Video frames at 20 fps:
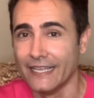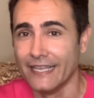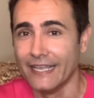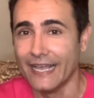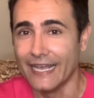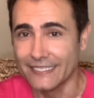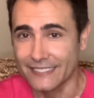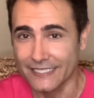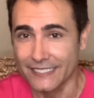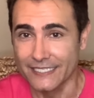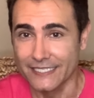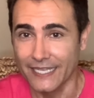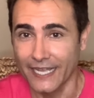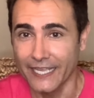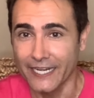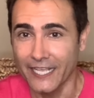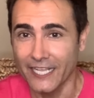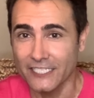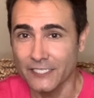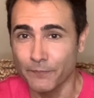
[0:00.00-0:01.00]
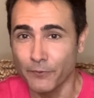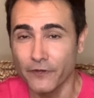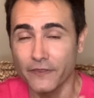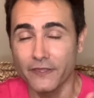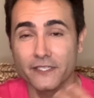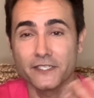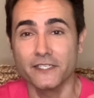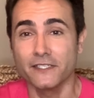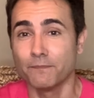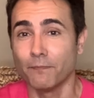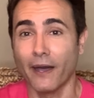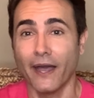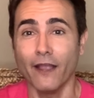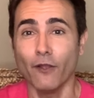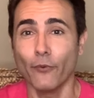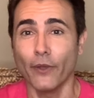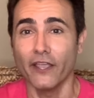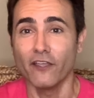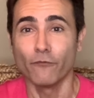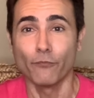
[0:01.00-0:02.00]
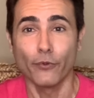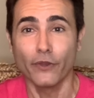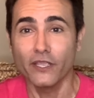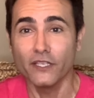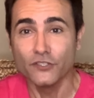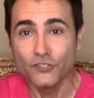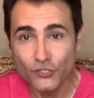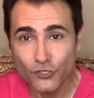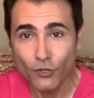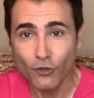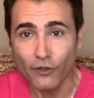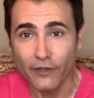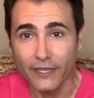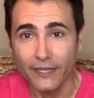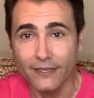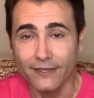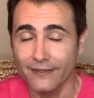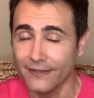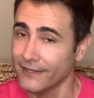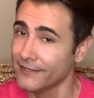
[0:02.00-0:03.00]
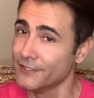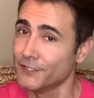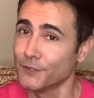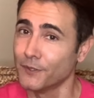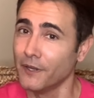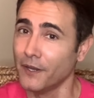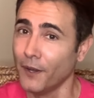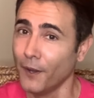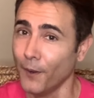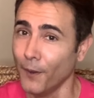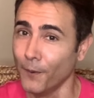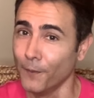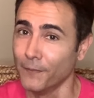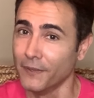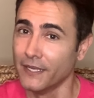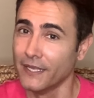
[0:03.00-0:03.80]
As a design expert, this is my way of bringing joy into a home,